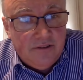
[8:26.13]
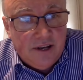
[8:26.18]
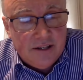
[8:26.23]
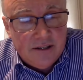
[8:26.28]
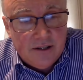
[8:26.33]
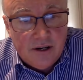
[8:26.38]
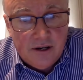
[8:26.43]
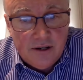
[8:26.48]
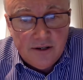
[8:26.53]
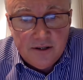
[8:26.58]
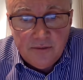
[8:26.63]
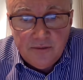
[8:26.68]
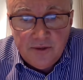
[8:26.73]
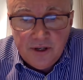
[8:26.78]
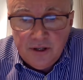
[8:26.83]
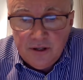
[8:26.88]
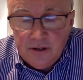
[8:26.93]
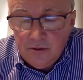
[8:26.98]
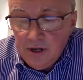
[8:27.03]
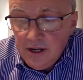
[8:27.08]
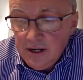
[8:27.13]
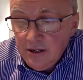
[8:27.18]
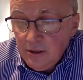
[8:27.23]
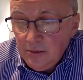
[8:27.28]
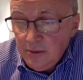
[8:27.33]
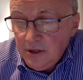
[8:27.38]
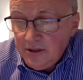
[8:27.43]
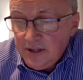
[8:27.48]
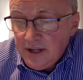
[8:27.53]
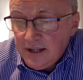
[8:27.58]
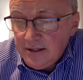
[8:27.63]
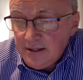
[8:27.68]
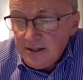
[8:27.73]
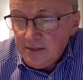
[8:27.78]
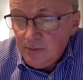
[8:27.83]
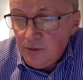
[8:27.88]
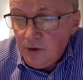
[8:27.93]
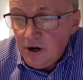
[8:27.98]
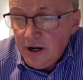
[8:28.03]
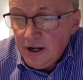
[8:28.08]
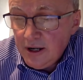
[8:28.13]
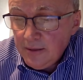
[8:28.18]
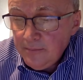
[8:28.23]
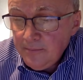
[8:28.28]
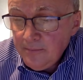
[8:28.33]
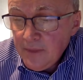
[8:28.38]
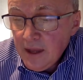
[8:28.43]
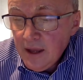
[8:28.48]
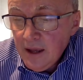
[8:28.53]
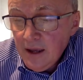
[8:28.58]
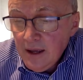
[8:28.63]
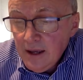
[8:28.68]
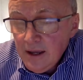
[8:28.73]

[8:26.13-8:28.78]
And in fact, I heard something on the radio about that this morning.